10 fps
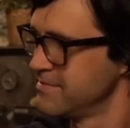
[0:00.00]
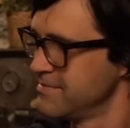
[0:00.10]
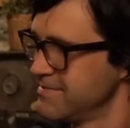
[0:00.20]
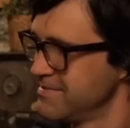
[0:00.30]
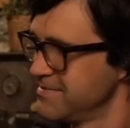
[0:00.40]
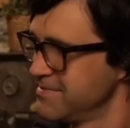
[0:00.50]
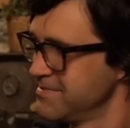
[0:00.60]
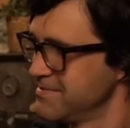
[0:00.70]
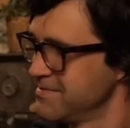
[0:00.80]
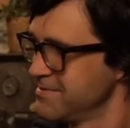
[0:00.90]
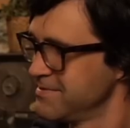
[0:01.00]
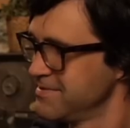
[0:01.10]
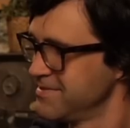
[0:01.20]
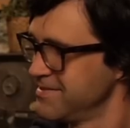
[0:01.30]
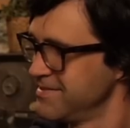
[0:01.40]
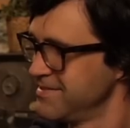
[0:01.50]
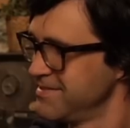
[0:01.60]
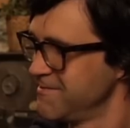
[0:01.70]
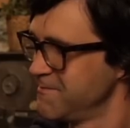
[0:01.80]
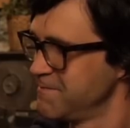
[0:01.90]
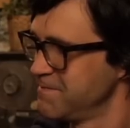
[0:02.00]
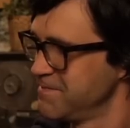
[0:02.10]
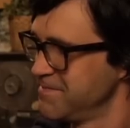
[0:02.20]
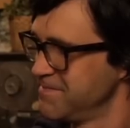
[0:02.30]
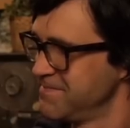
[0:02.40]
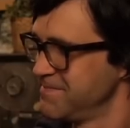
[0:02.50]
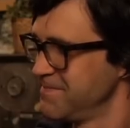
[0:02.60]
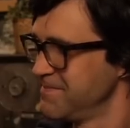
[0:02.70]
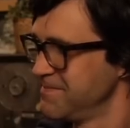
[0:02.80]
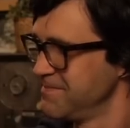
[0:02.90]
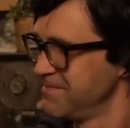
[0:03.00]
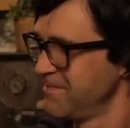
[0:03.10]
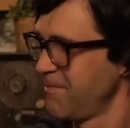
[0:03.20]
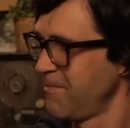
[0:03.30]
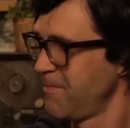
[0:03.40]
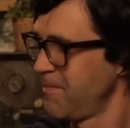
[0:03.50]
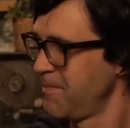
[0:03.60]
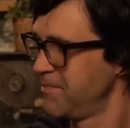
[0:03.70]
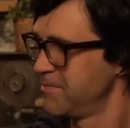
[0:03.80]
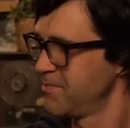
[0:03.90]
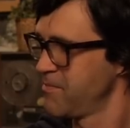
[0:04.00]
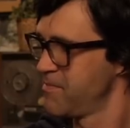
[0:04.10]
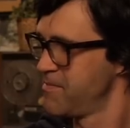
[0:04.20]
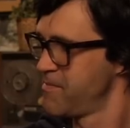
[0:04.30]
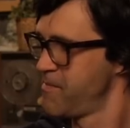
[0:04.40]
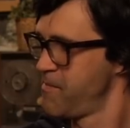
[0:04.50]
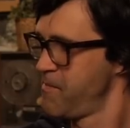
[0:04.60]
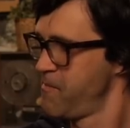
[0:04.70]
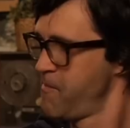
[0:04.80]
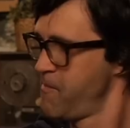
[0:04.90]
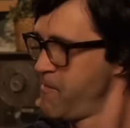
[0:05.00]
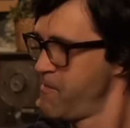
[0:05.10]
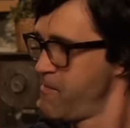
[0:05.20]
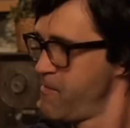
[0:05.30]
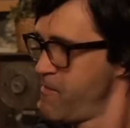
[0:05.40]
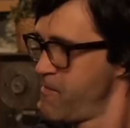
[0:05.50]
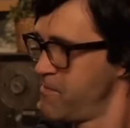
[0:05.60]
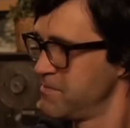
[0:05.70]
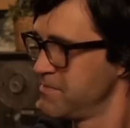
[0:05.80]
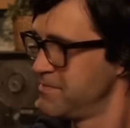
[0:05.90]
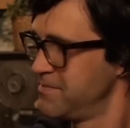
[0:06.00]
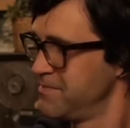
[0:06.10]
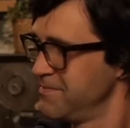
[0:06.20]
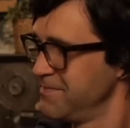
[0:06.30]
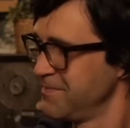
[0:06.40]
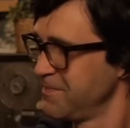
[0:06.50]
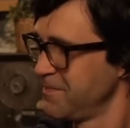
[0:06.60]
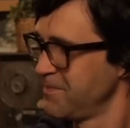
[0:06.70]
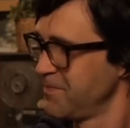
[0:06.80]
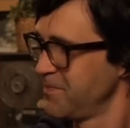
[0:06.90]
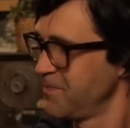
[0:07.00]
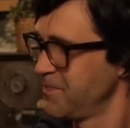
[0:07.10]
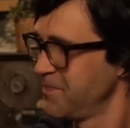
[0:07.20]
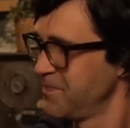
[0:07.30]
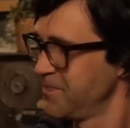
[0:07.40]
[no speech]